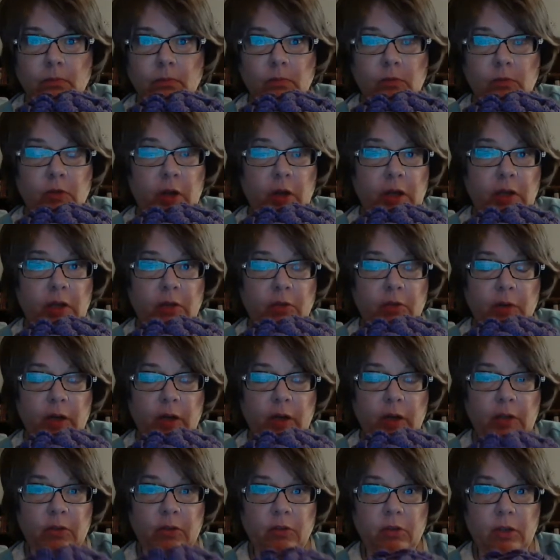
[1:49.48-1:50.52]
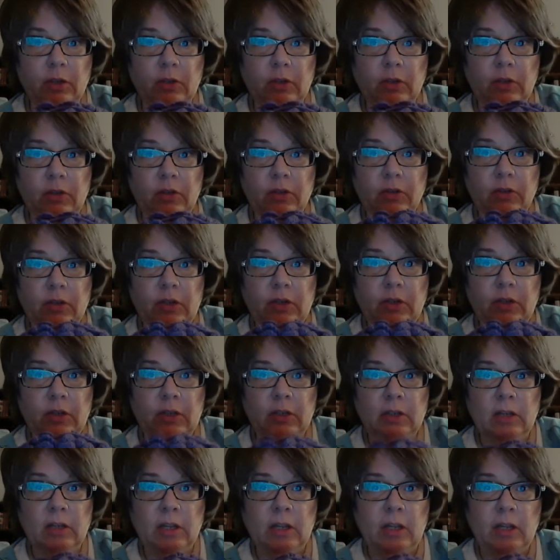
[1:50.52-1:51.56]
Dragon Chick
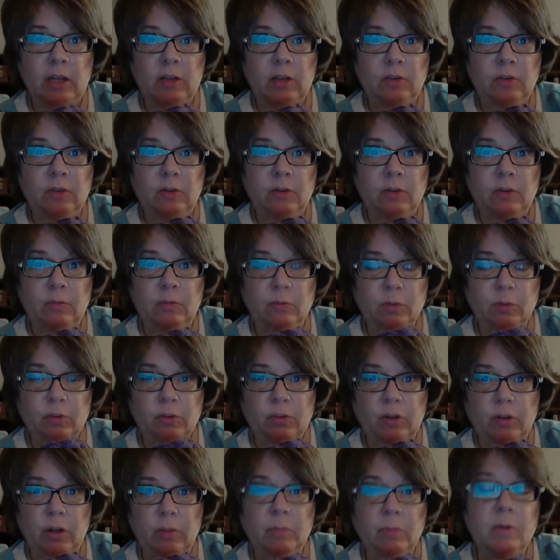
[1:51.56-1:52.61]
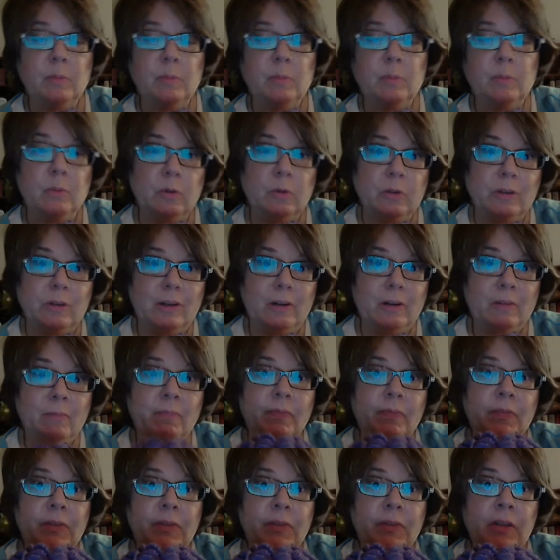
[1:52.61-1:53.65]
19 and Dump for Stump, Bruno,
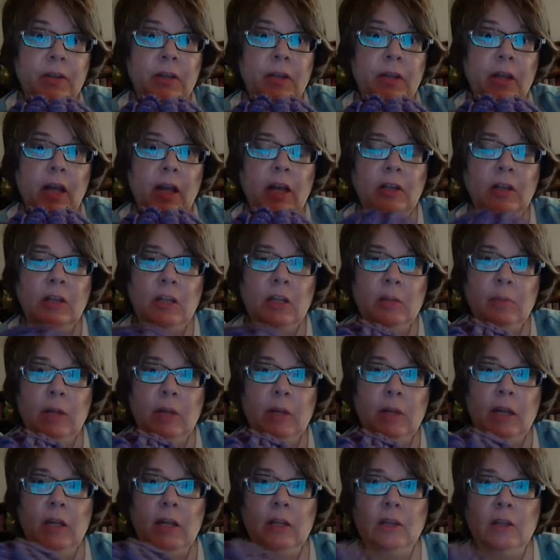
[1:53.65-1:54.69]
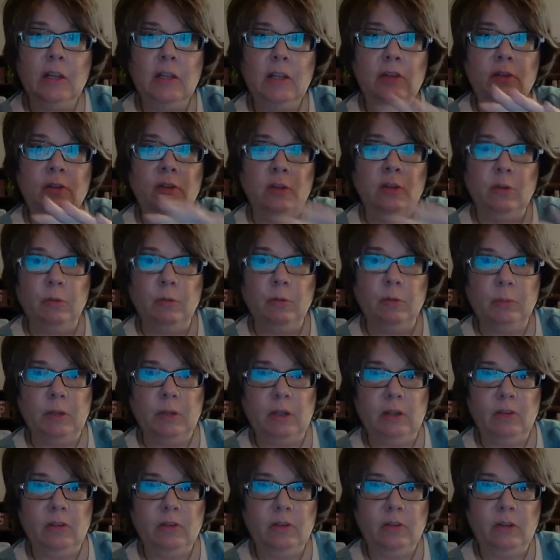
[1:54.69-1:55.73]
and he made a
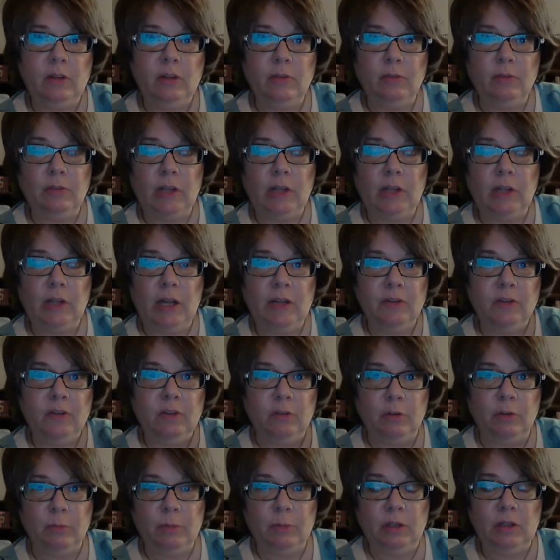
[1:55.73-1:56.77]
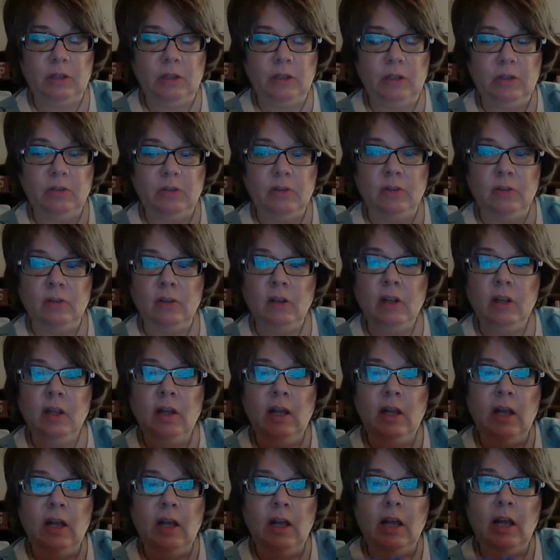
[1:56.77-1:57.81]
centerpiece, a flat centerpiece,
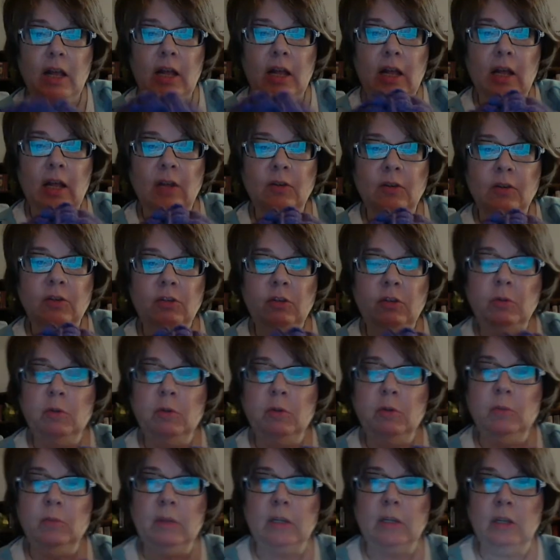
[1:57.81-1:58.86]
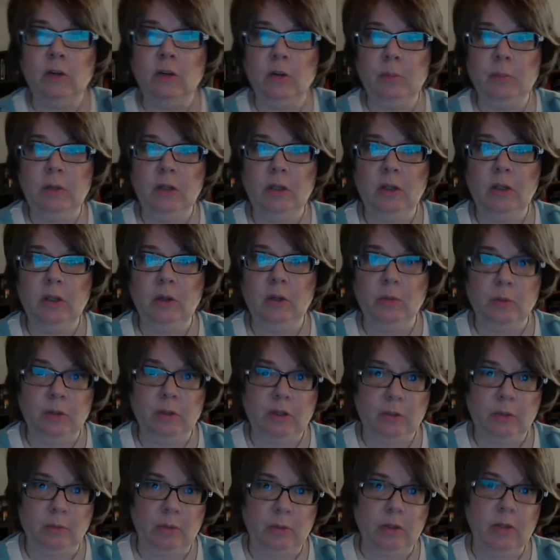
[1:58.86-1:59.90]
and she was making her pillow
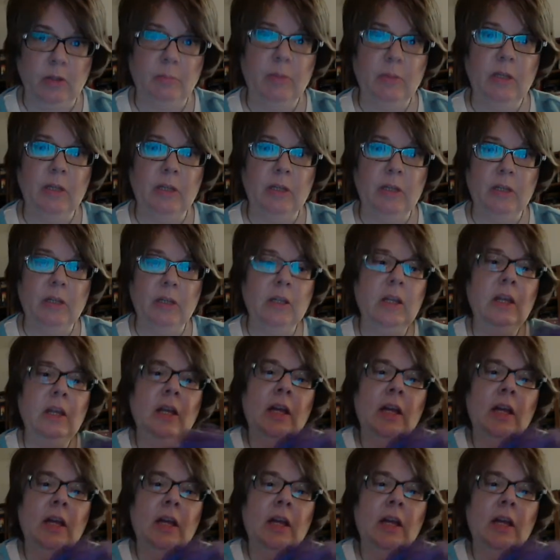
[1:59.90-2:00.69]
really, really big.